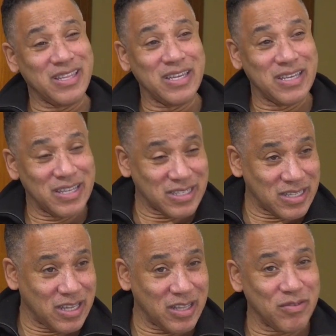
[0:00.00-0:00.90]
And then there's
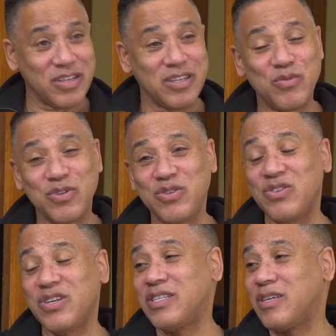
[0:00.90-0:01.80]
another one. And would
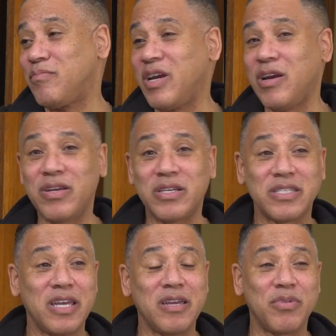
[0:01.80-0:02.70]
you end up marrying the
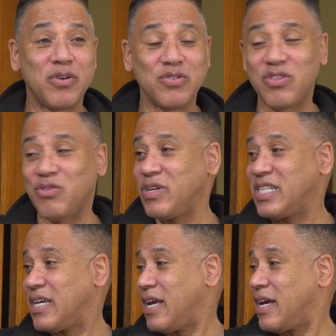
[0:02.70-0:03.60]
same person 3
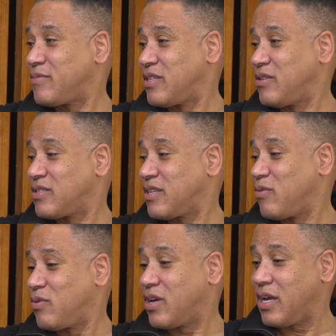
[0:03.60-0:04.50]
times? And you
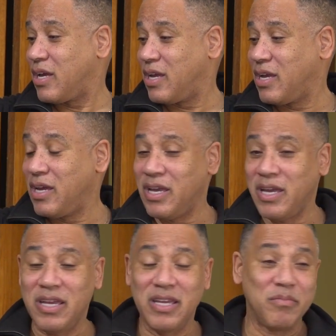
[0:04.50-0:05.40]
say, well, hey,
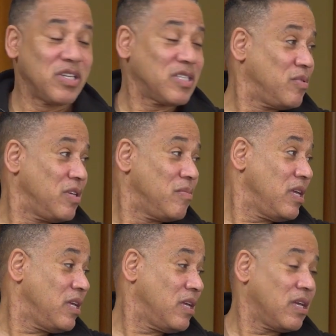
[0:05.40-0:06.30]
it must be me.